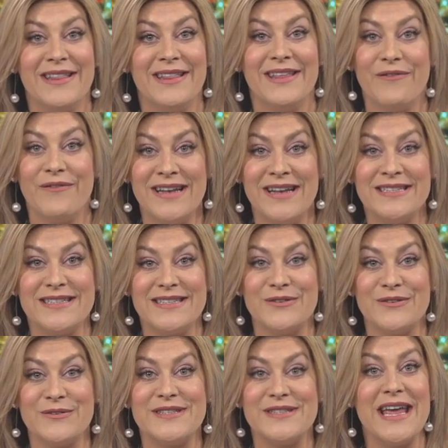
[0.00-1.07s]
The event
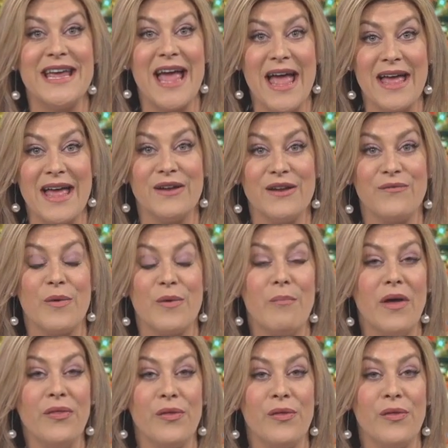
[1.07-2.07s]
signals the end of the month